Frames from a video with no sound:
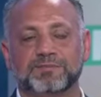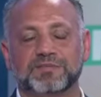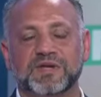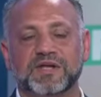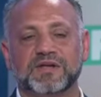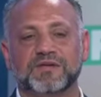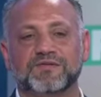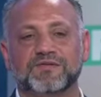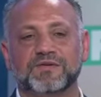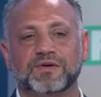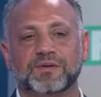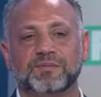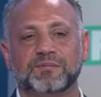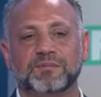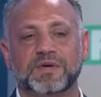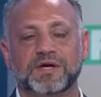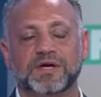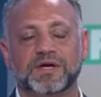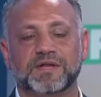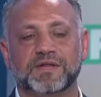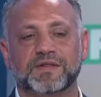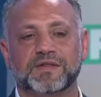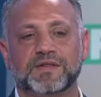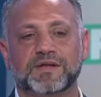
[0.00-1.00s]
give them
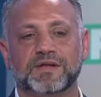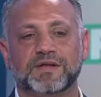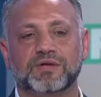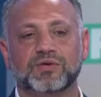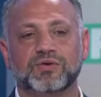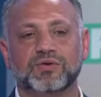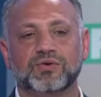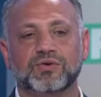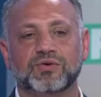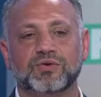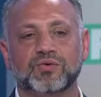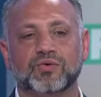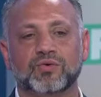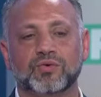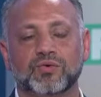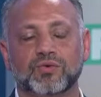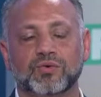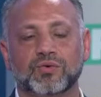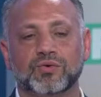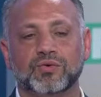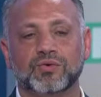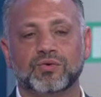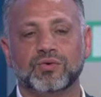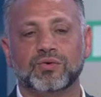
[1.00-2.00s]
the
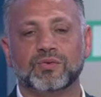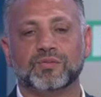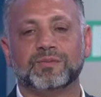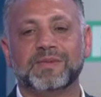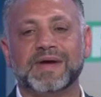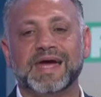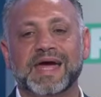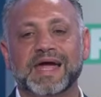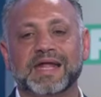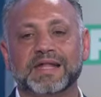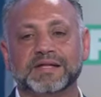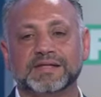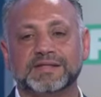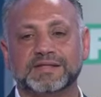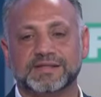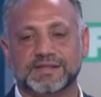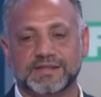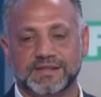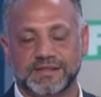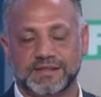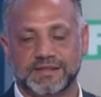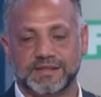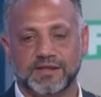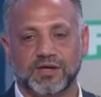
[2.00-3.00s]

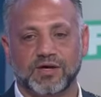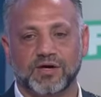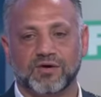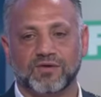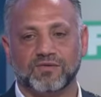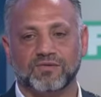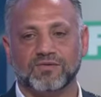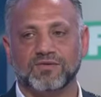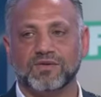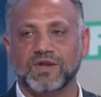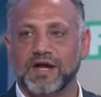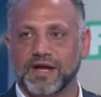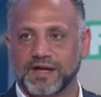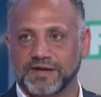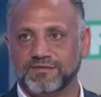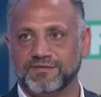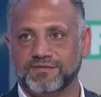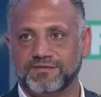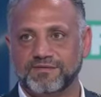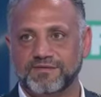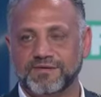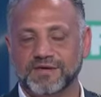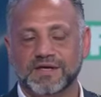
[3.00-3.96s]
normality of life.